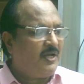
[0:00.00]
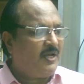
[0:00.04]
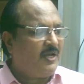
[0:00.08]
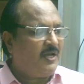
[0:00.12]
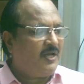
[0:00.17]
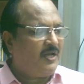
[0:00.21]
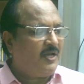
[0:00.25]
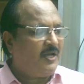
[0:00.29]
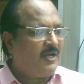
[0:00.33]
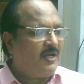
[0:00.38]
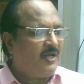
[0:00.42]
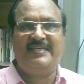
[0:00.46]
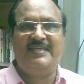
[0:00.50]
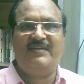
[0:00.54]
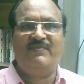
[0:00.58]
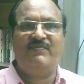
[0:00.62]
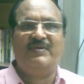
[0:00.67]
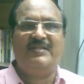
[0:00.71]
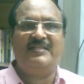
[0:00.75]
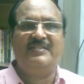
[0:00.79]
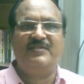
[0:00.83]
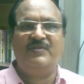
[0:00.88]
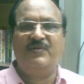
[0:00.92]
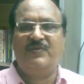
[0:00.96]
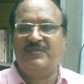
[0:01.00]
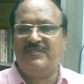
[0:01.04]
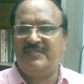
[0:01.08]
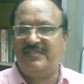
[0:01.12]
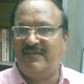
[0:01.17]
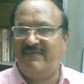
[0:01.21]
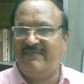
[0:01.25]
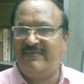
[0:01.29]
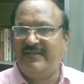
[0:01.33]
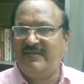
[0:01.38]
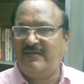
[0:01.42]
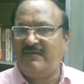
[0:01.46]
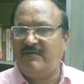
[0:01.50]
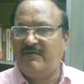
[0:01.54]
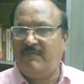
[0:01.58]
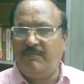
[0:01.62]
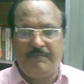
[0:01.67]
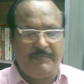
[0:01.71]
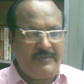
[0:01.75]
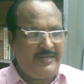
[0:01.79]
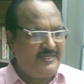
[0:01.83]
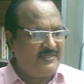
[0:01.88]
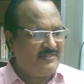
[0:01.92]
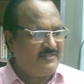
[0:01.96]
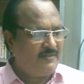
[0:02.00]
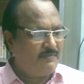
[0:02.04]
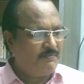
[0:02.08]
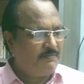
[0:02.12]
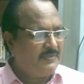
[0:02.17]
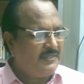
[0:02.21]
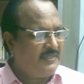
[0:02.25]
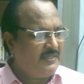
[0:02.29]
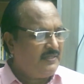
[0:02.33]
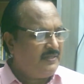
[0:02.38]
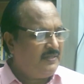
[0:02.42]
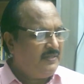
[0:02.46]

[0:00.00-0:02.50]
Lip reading: just see 107 page number